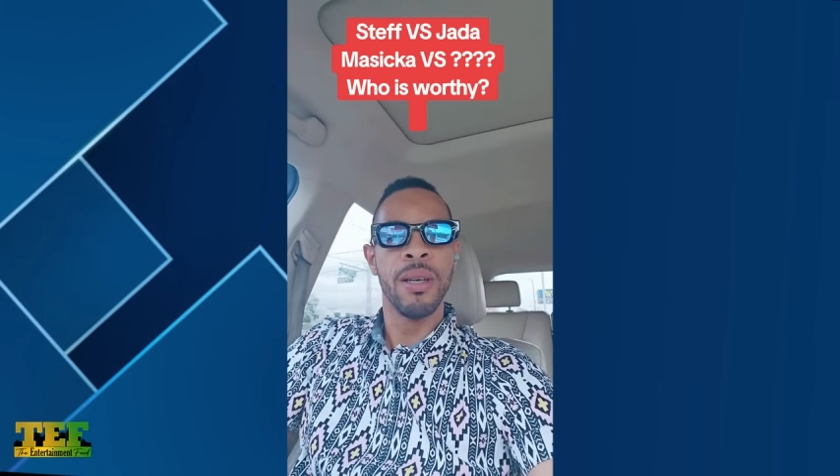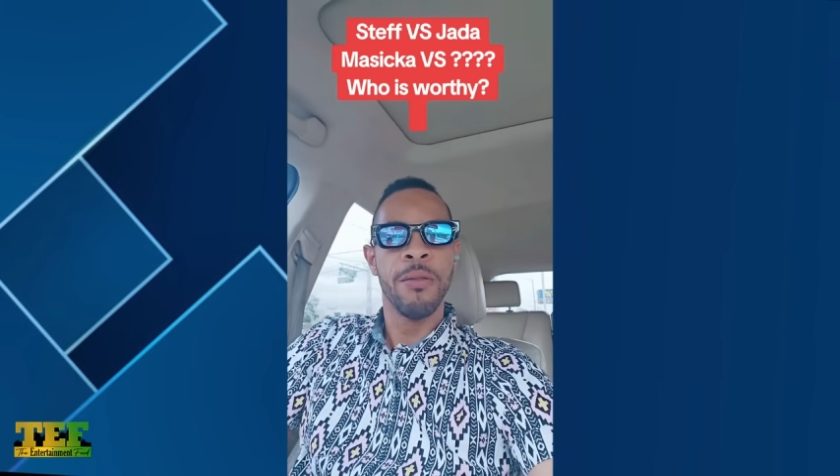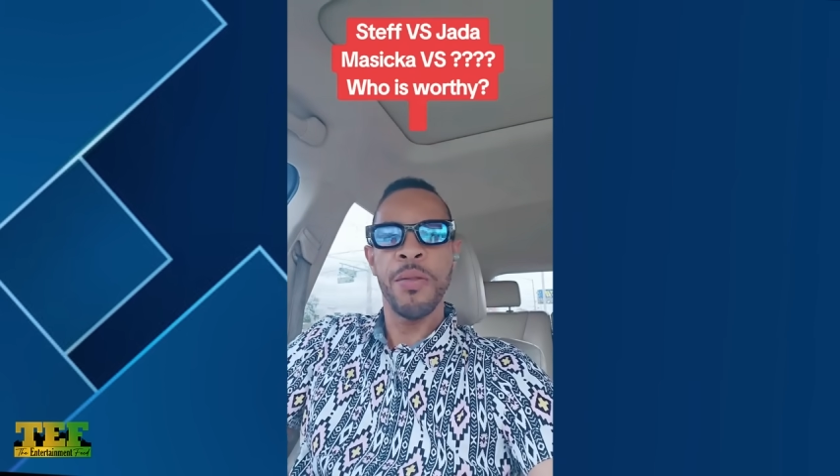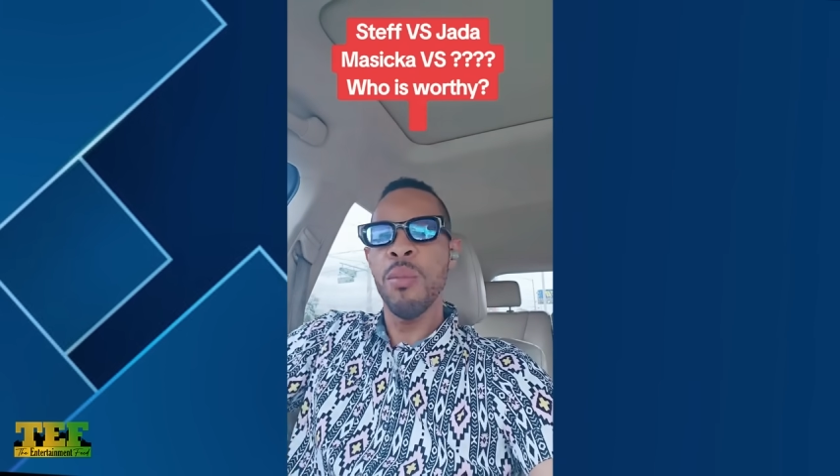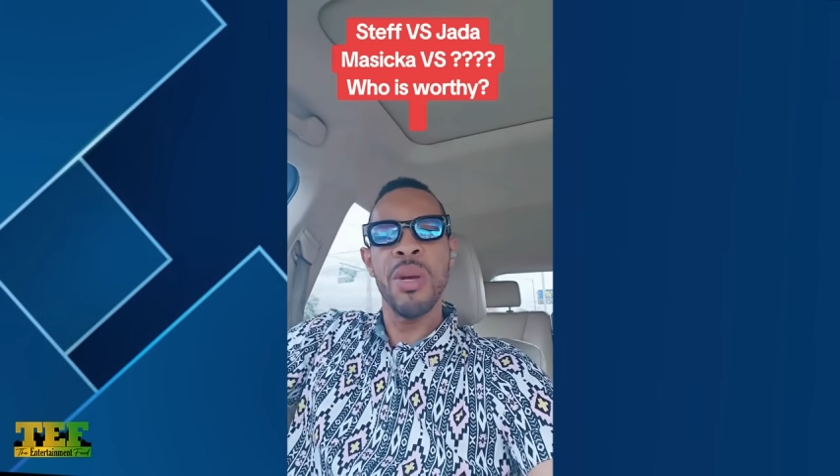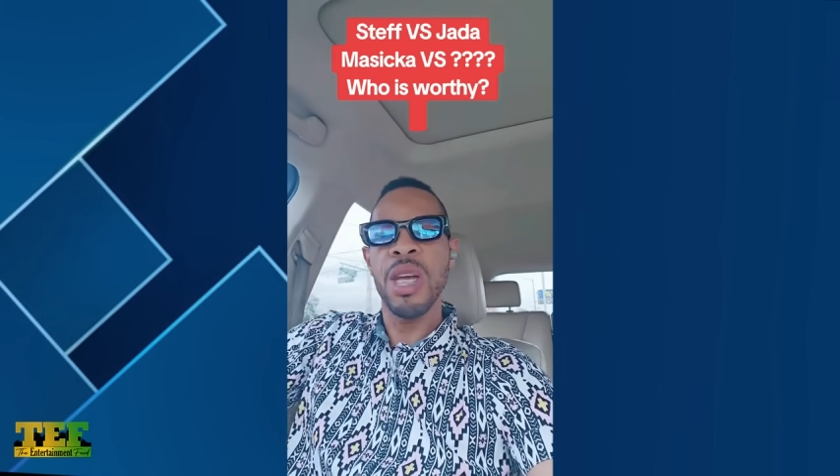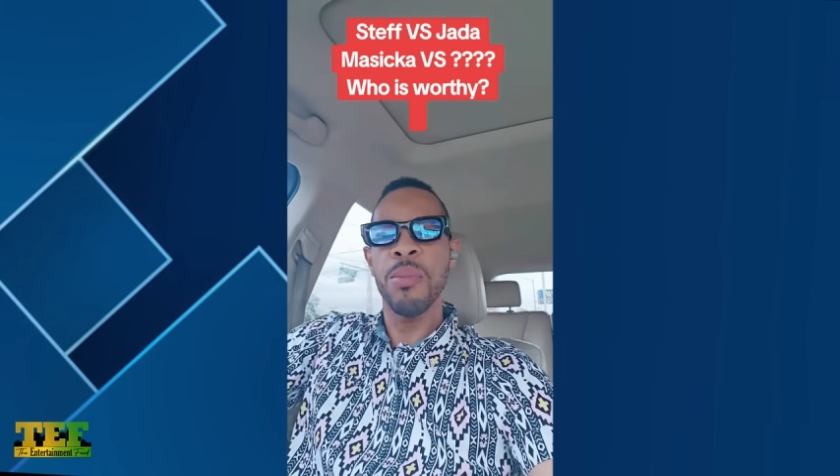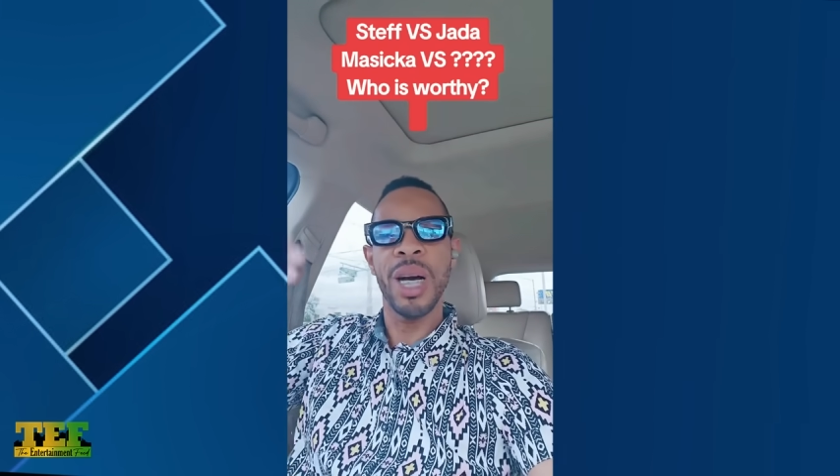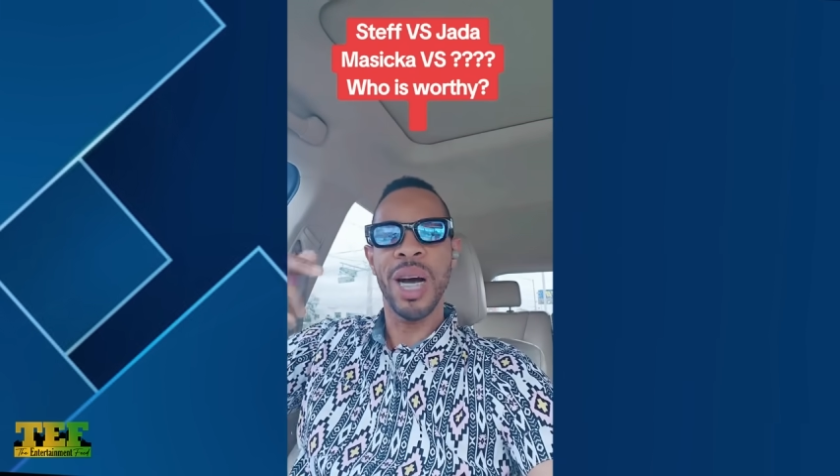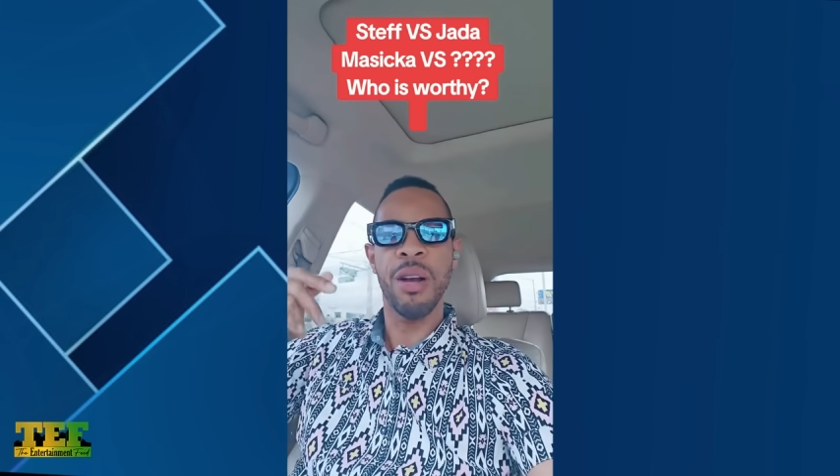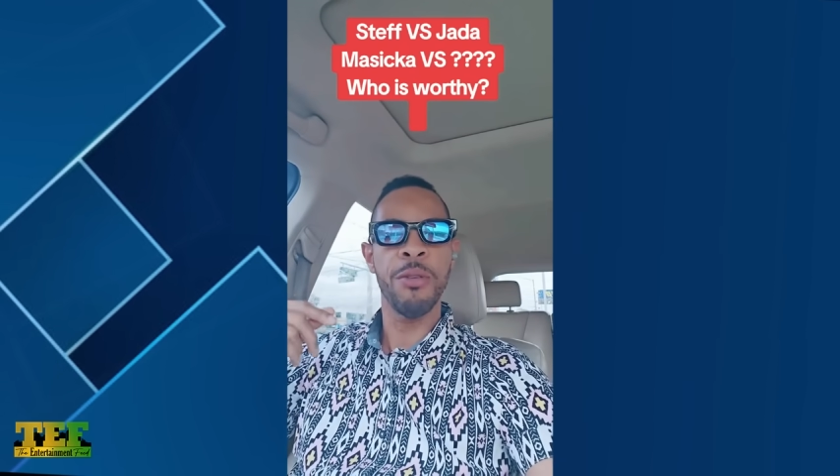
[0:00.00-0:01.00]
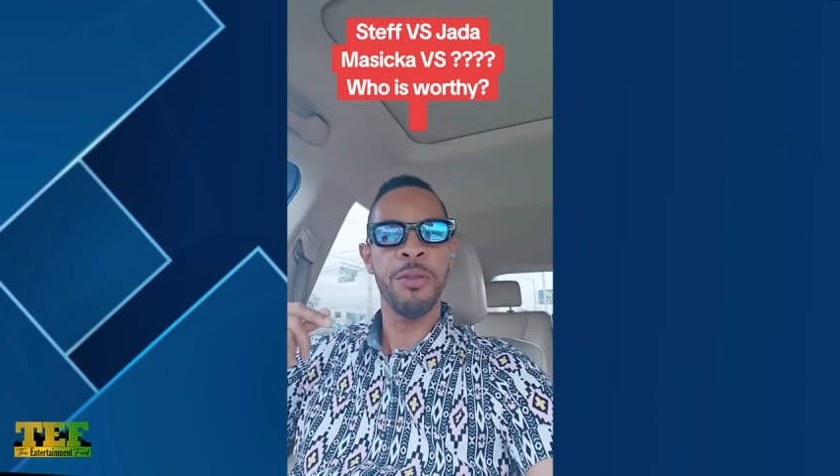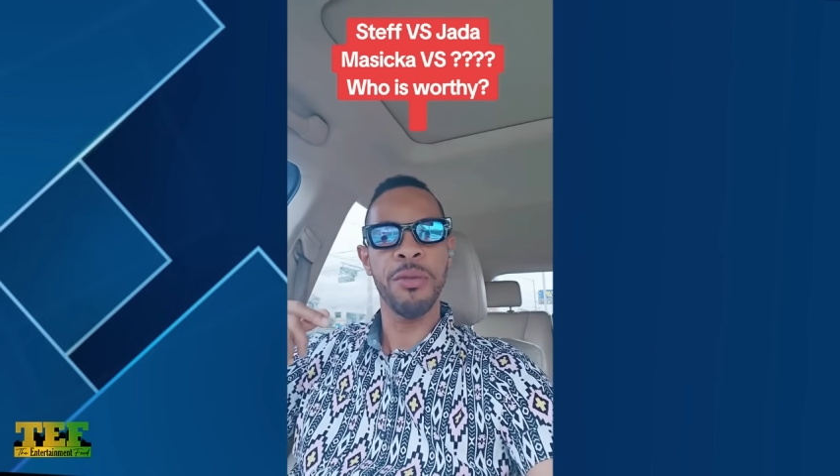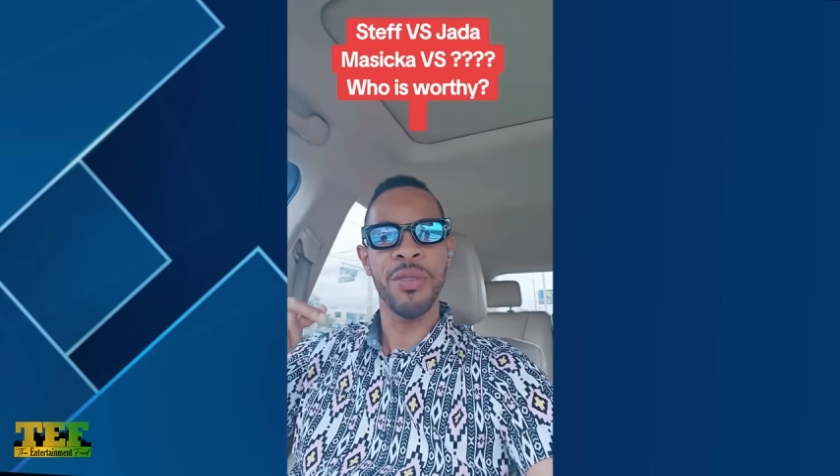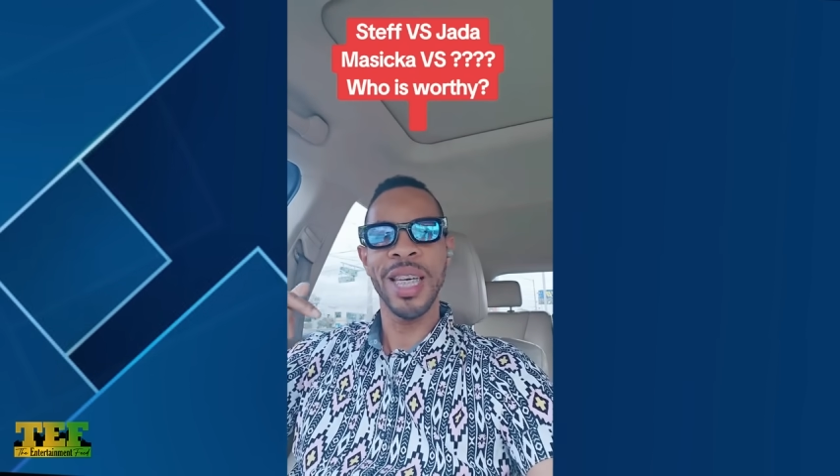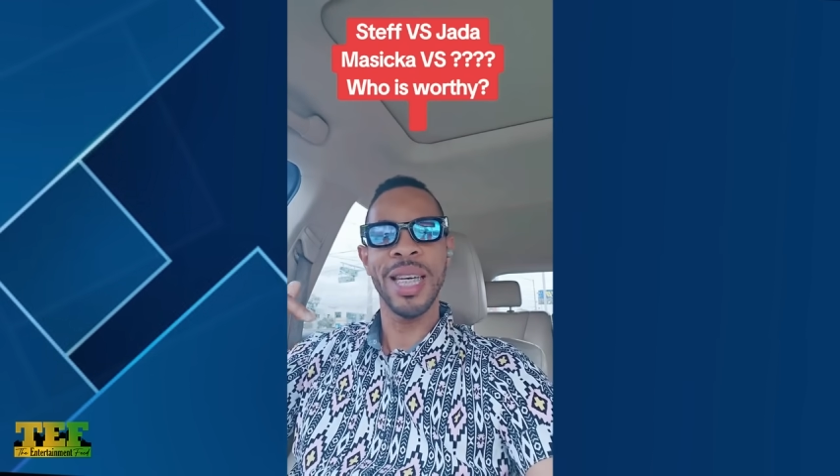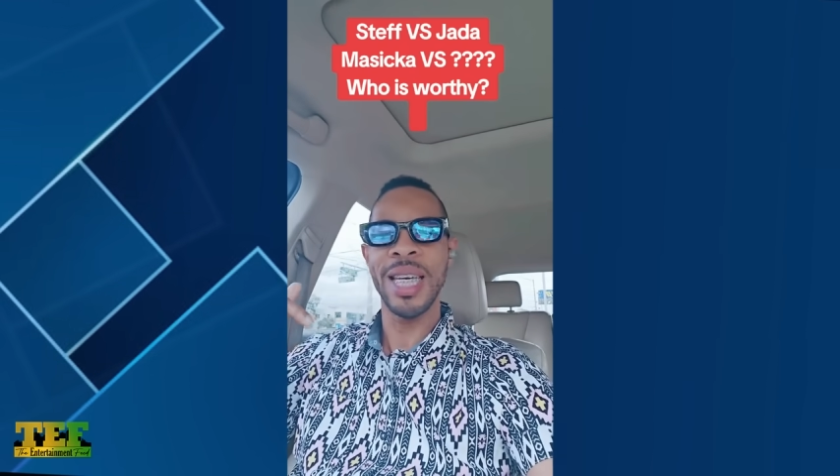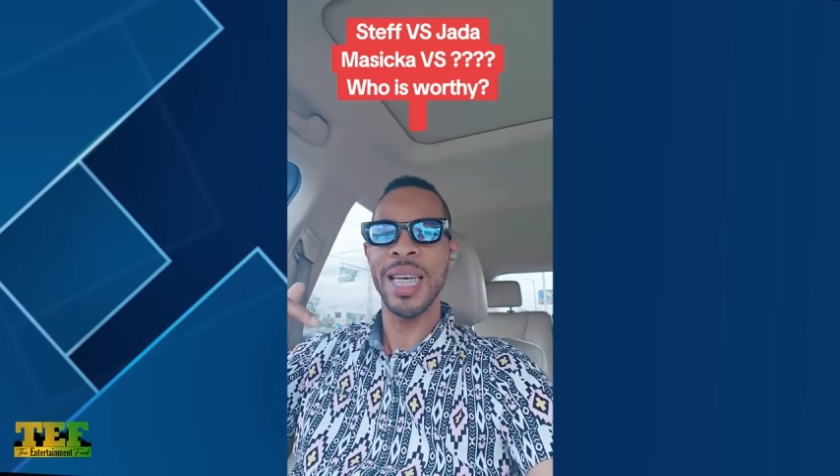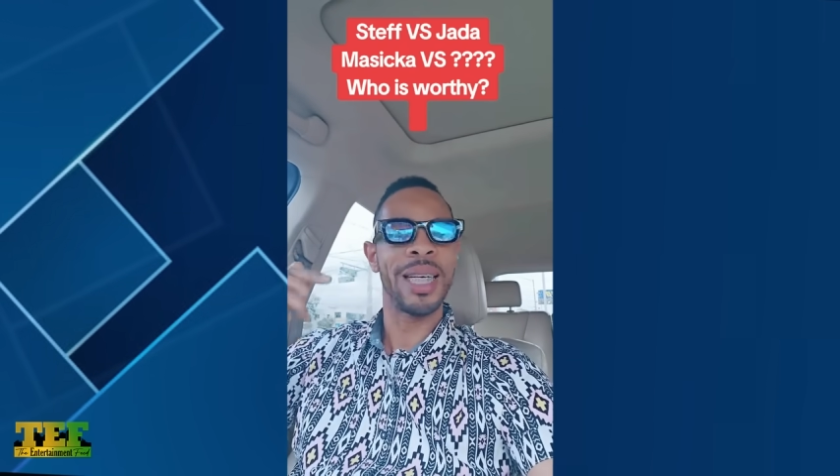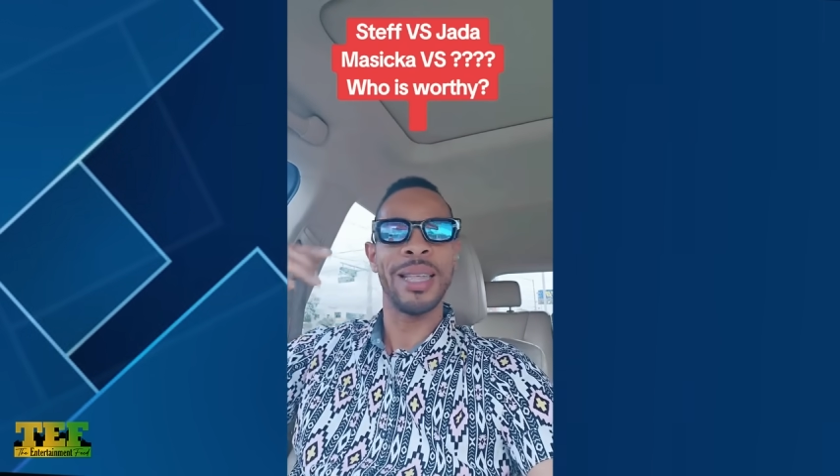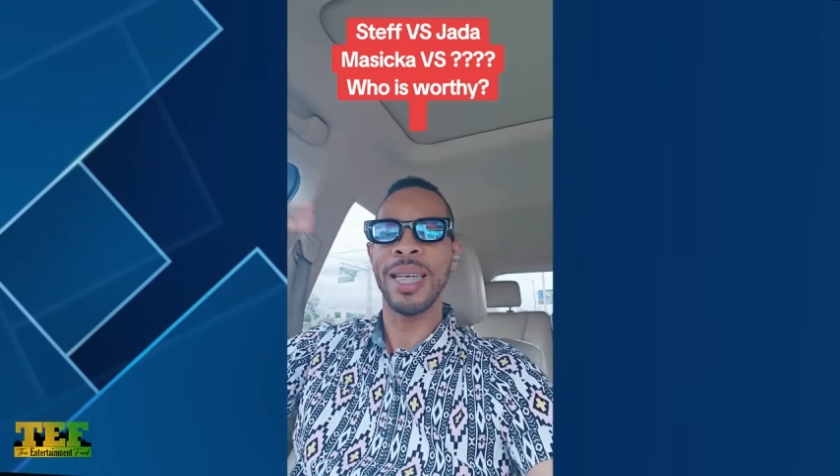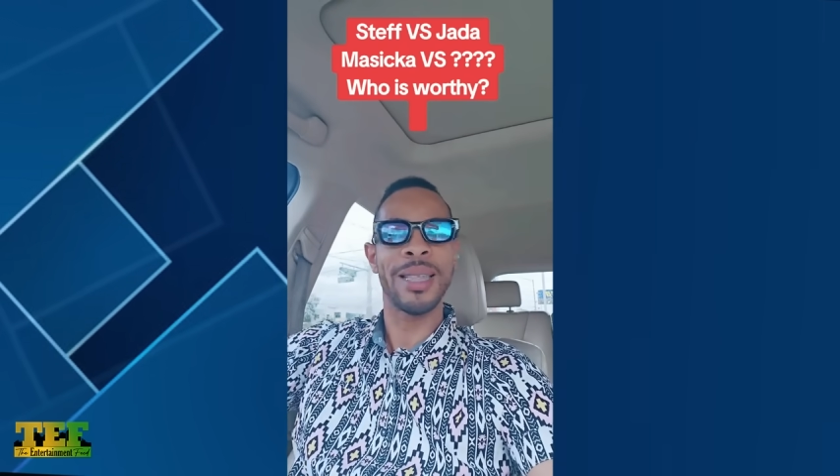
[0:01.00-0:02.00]
For him name called for 15
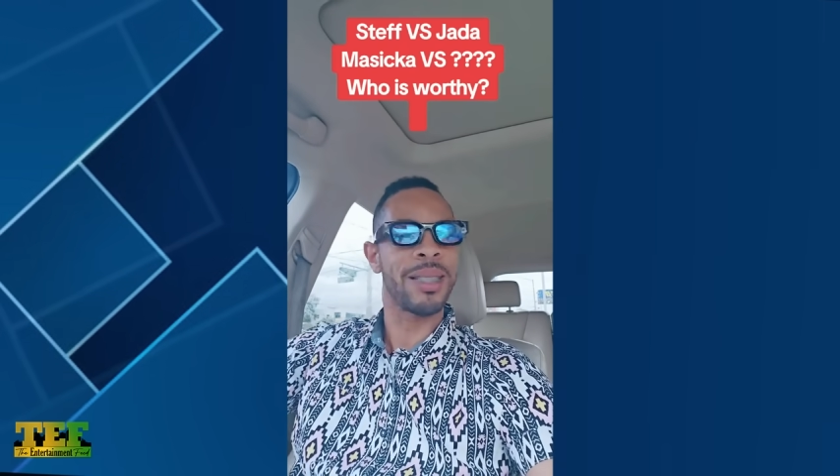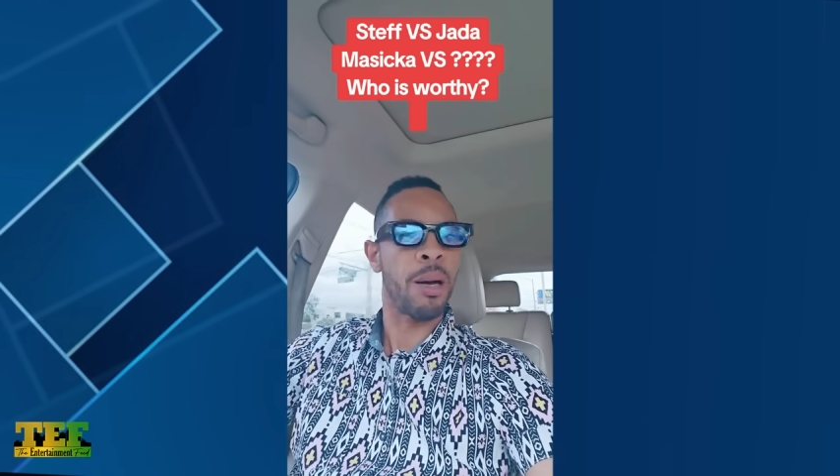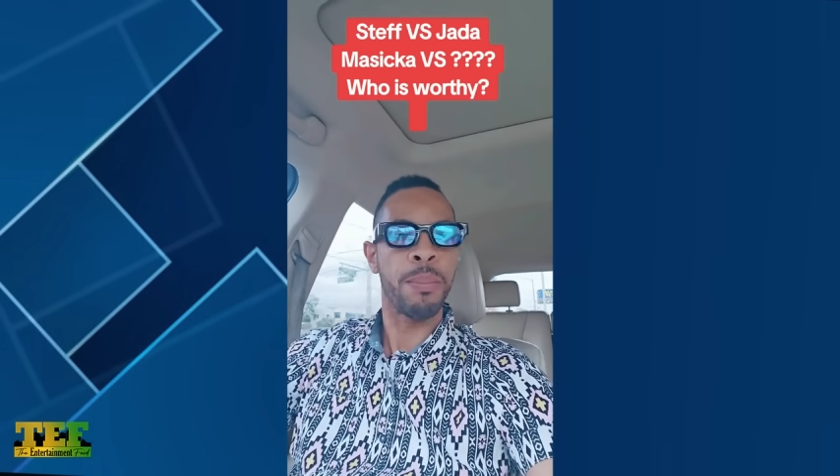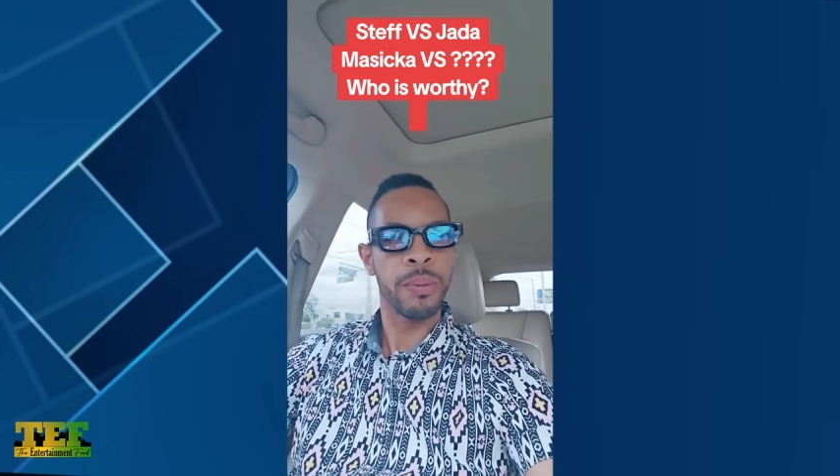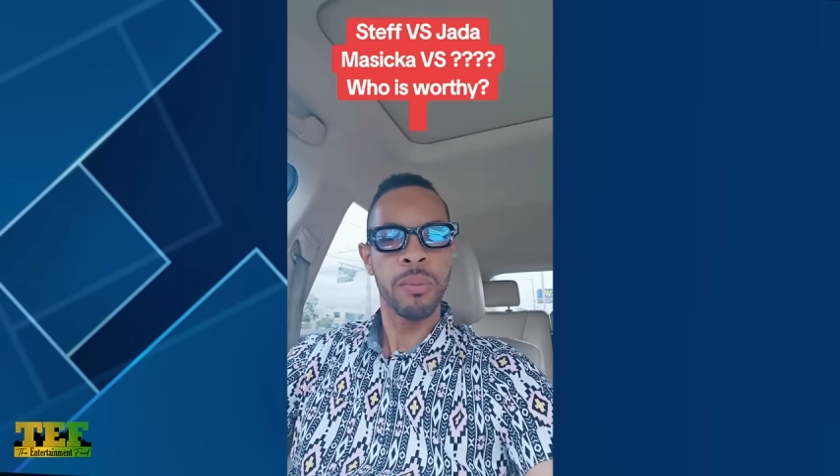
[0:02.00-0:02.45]
years and then stop.